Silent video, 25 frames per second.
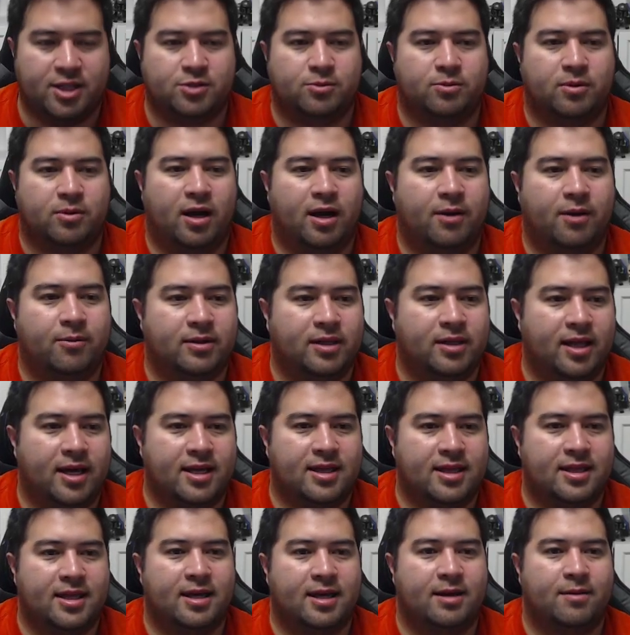where I would like
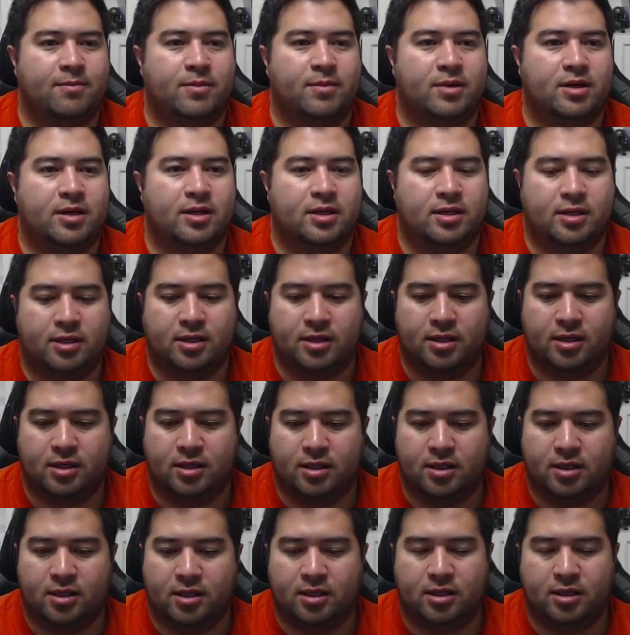them.
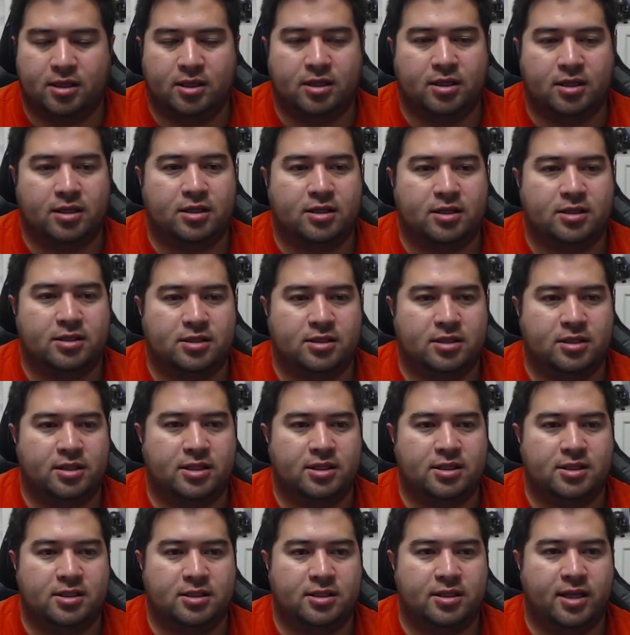So let's
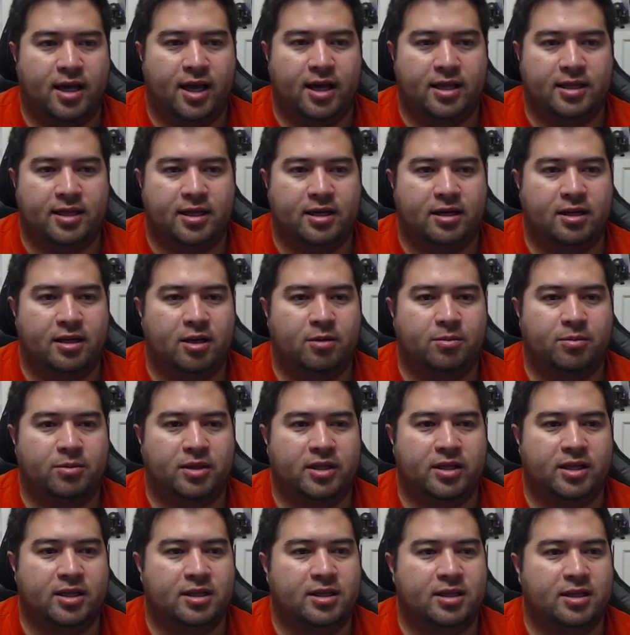do that. That'll help
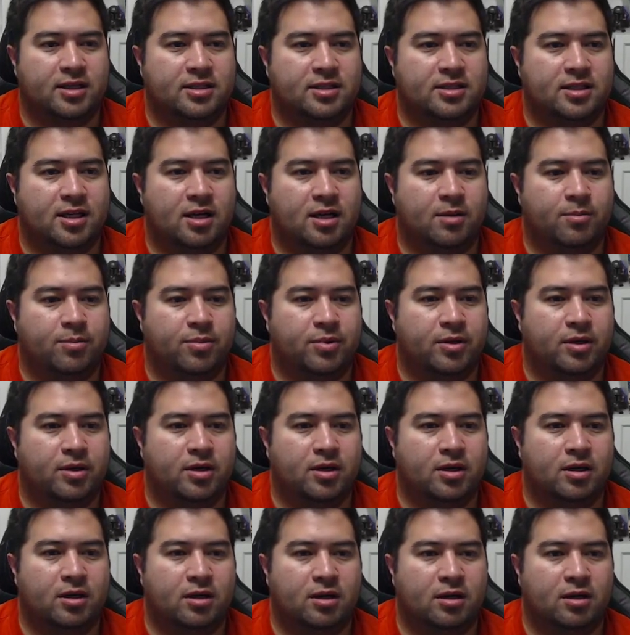clean things up
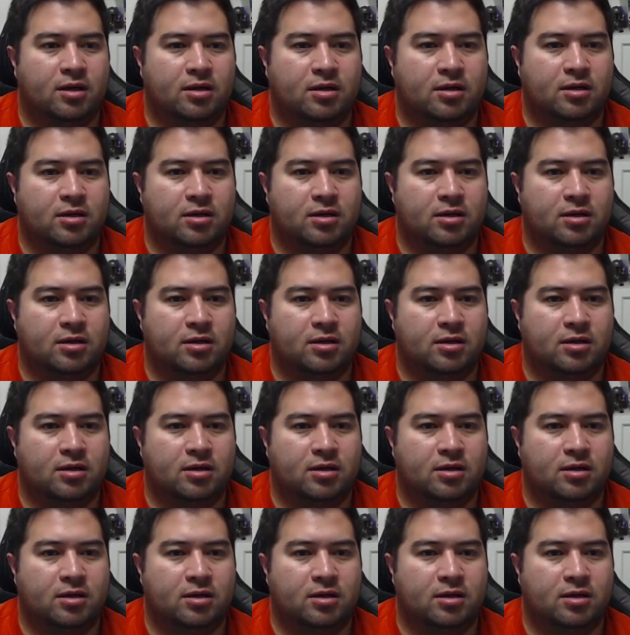here.